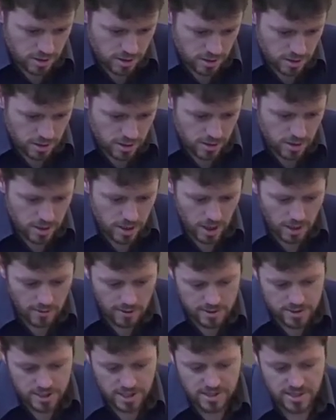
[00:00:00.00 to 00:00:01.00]
you can go
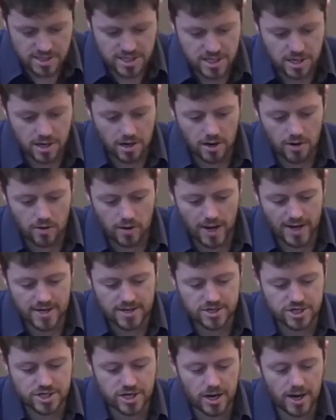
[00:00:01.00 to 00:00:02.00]
onto this
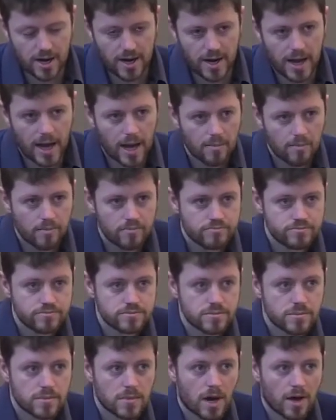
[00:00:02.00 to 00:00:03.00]
OHIM.
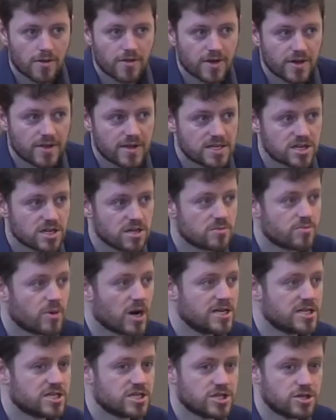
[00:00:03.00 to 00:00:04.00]
I think there's other
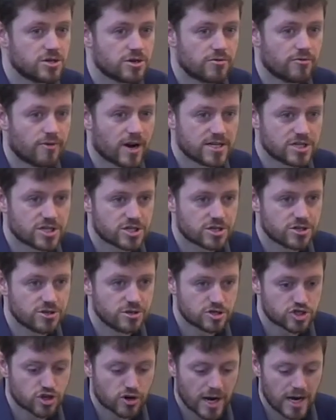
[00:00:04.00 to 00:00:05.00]
places you can register
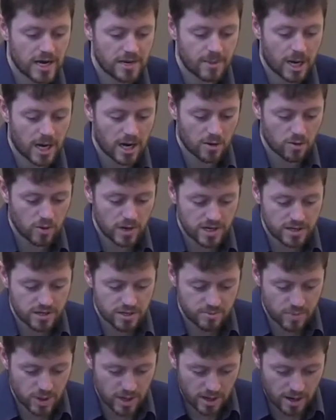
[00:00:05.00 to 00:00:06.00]
your trademark
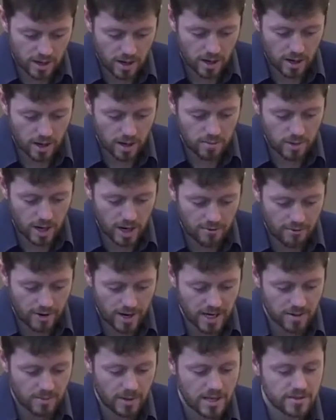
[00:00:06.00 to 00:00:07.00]
with, but I'd
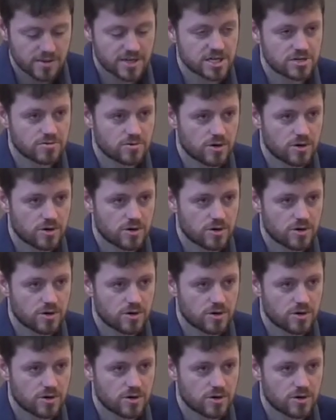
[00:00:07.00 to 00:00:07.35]
recommend this